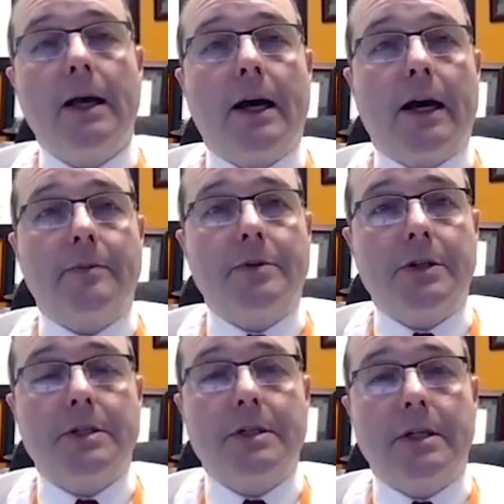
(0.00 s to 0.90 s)
So
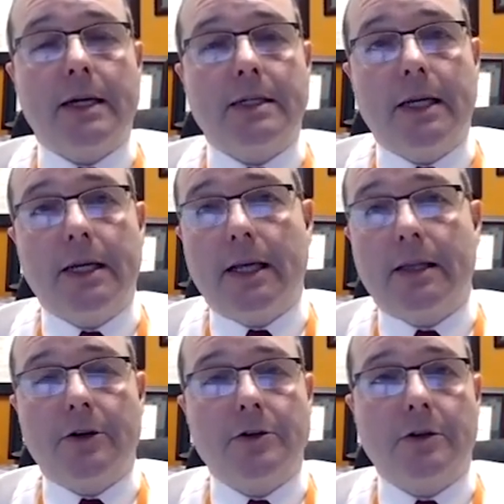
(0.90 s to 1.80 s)
this is an idea that
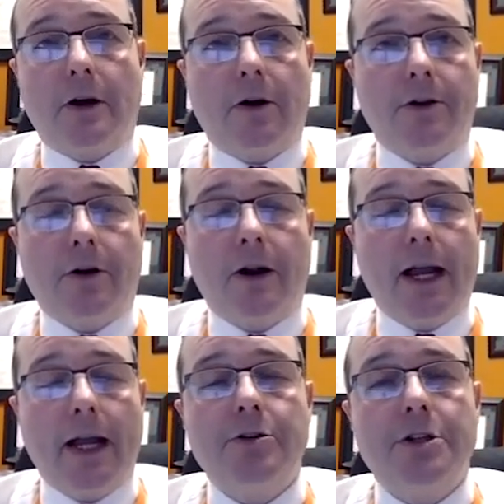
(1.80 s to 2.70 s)
there are
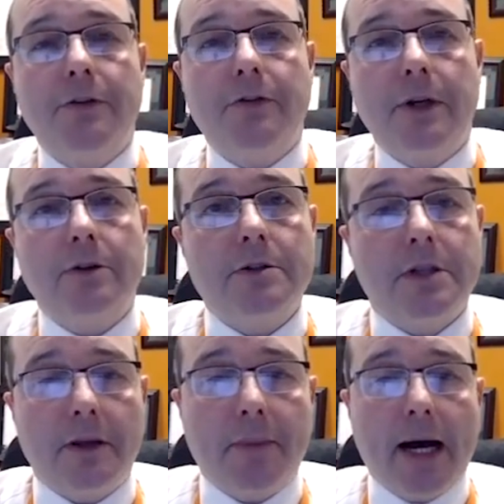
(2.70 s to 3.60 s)
energy
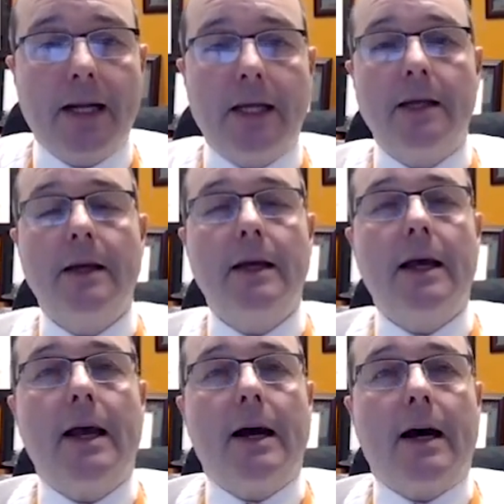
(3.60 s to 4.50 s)
fields in the body,
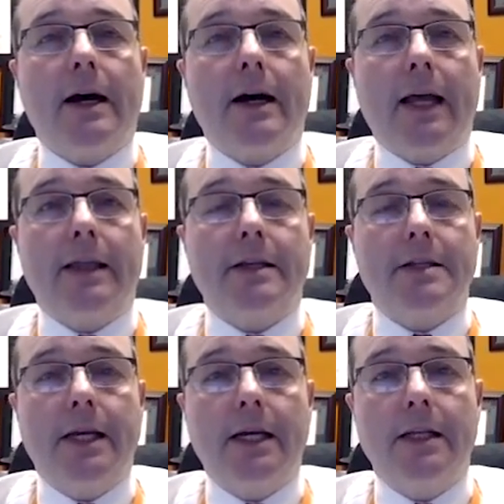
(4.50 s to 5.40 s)
and
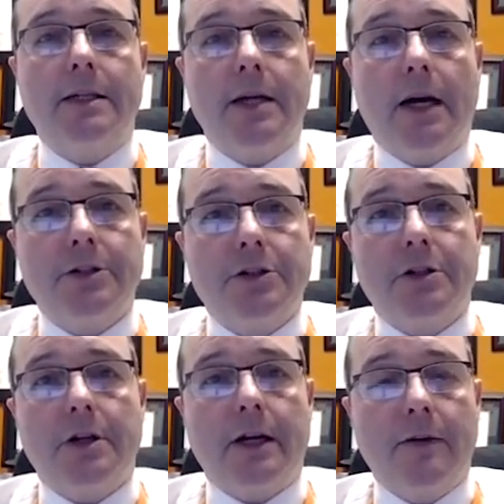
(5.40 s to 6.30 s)
this healing
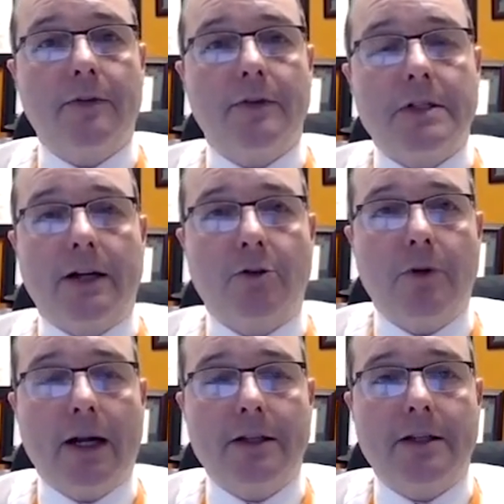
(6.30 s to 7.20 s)
touch, even if it's not
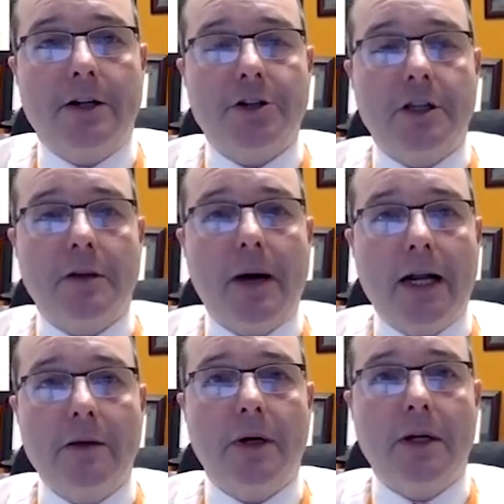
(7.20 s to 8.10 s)
directly touching the
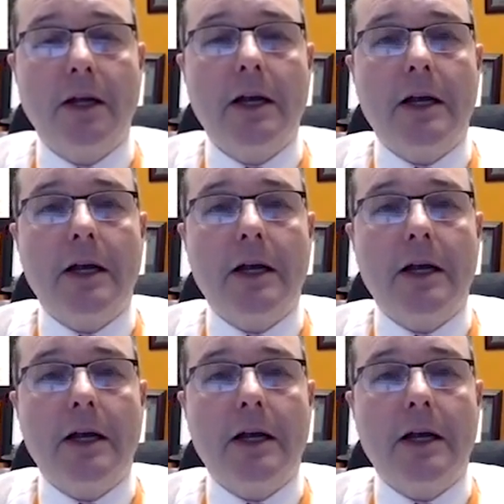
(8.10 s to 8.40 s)
body, but